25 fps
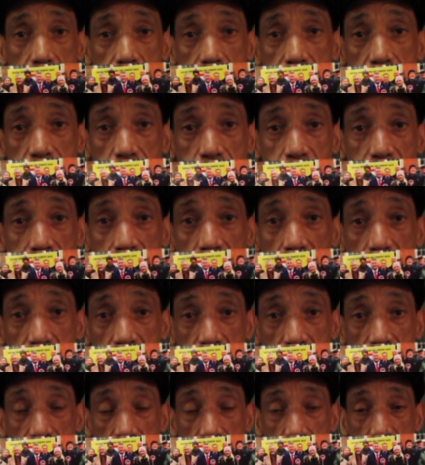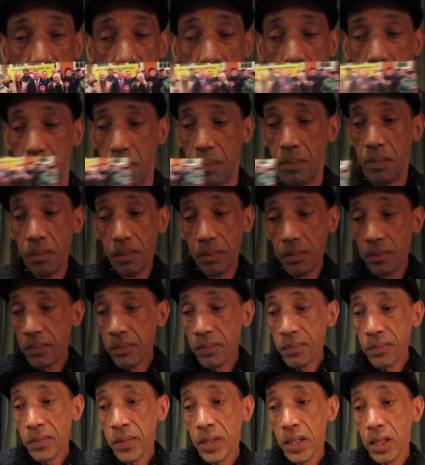Disbury Mosque at the bottom.
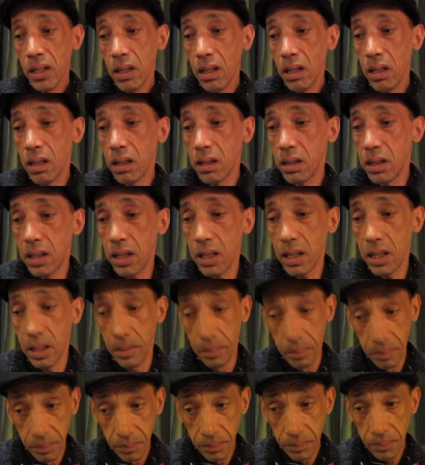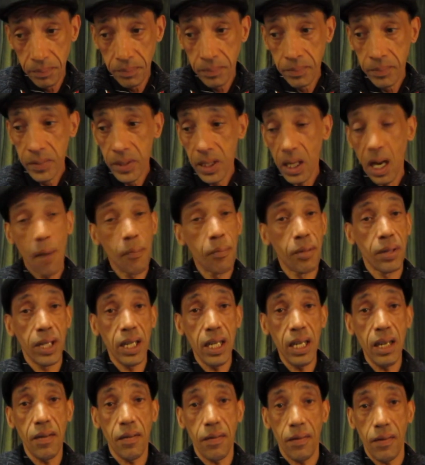And I
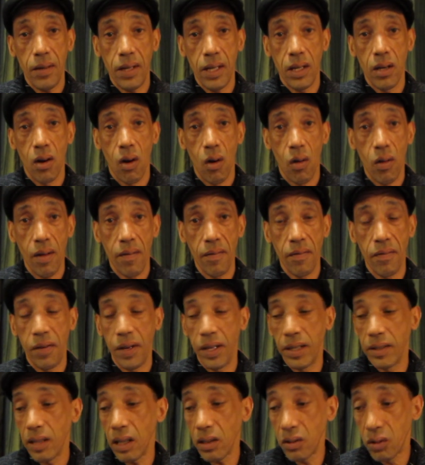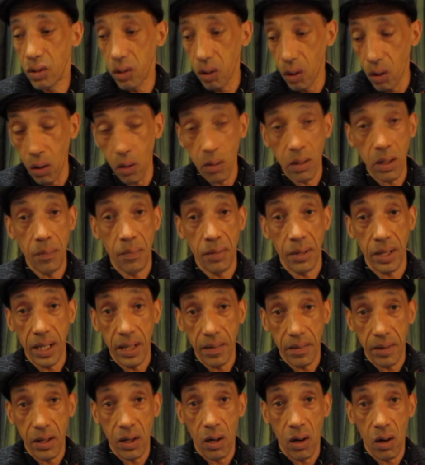believe in all them things. I totally
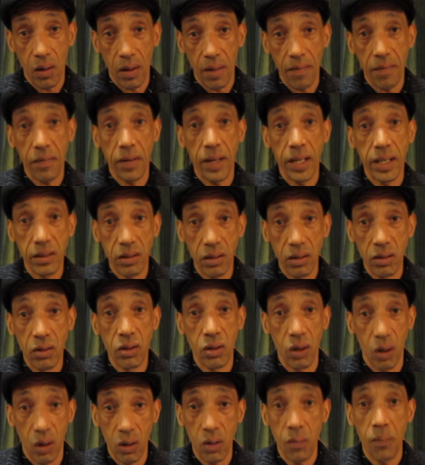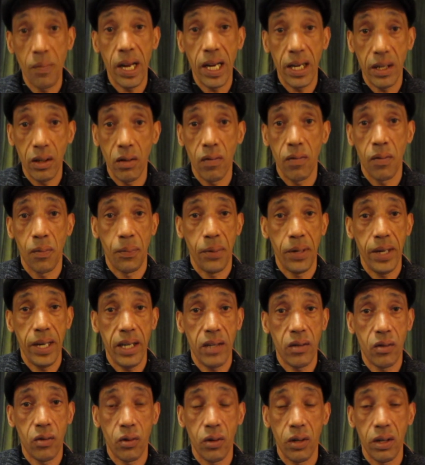believe in all them things, and so do many other
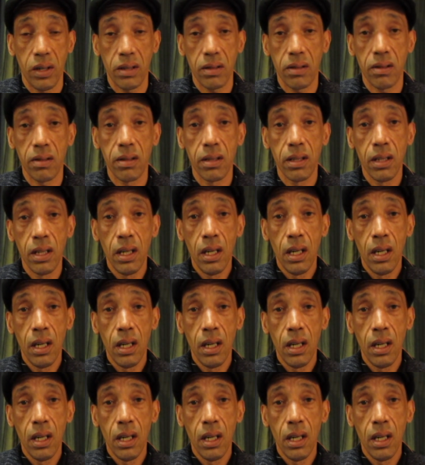patriots.